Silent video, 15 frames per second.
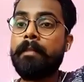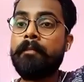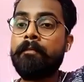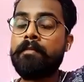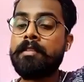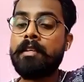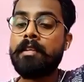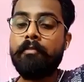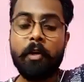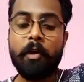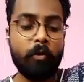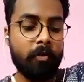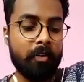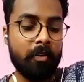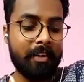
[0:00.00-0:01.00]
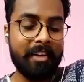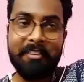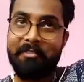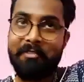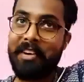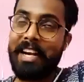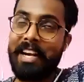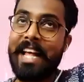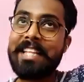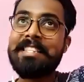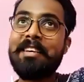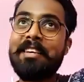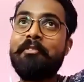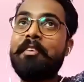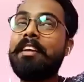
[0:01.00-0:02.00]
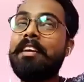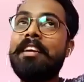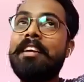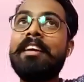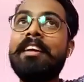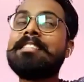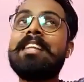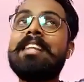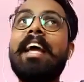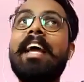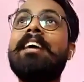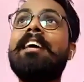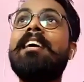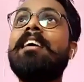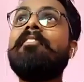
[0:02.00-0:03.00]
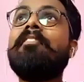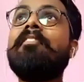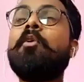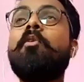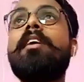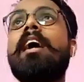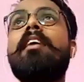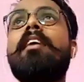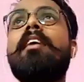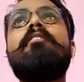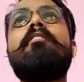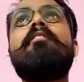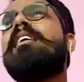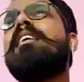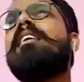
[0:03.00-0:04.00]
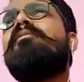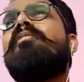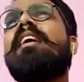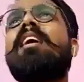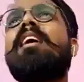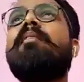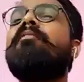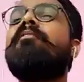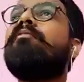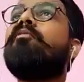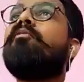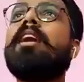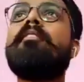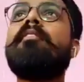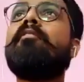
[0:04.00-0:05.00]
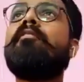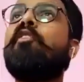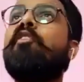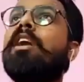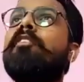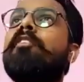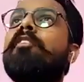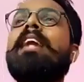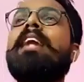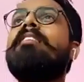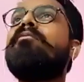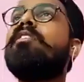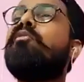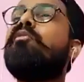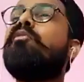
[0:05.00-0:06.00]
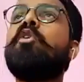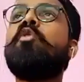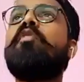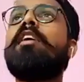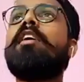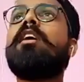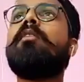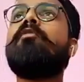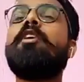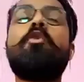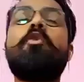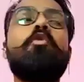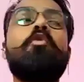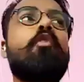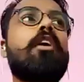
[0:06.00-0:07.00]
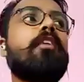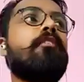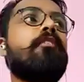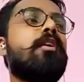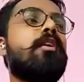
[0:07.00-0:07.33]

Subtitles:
See, we do in freelancing, we it's like we don't have we wake up whatever time we want to wake up, we do whatever